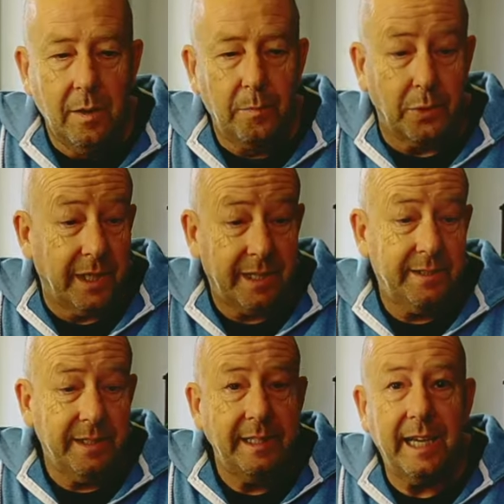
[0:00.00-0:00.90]

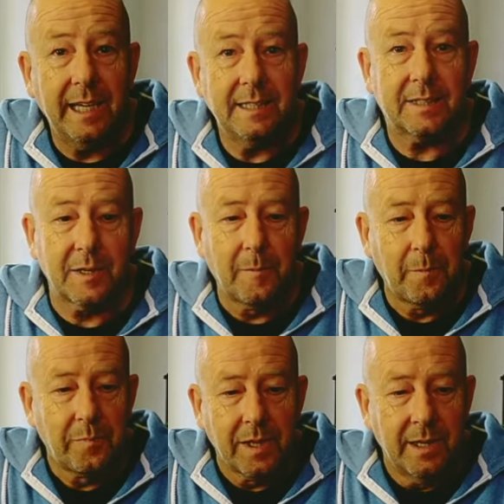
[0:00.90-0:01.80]
protecting case
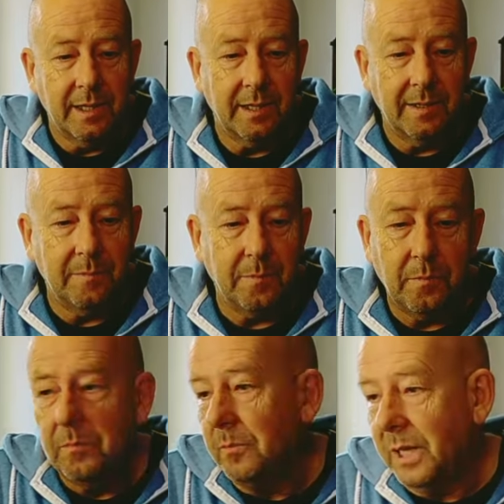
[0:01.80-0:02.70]
um,
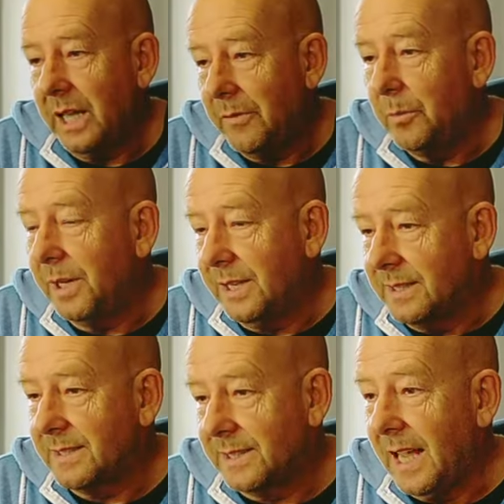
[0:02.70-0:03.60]
but everybody
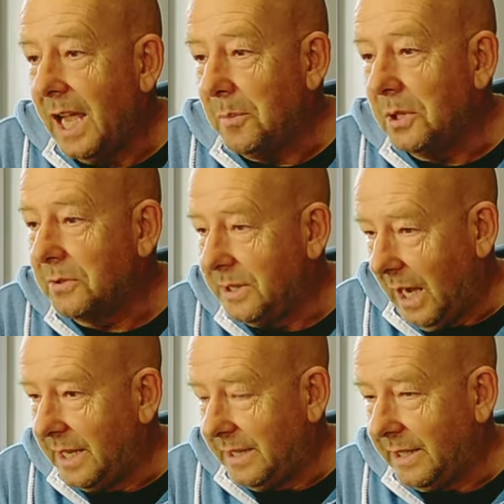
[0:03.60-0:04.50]
is able to
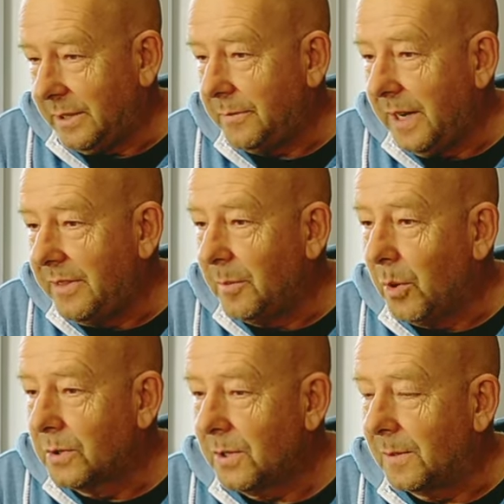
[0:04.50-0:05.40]
identify the
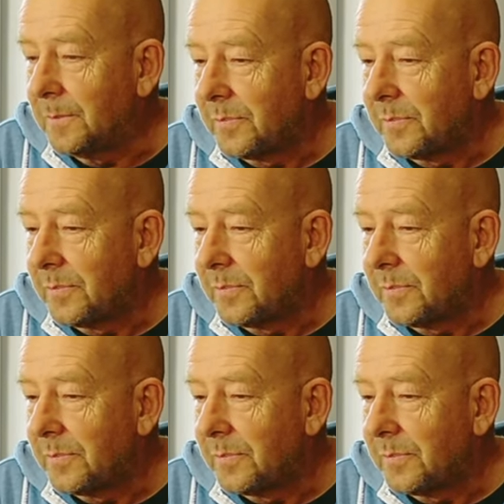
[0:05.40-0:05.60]
motor.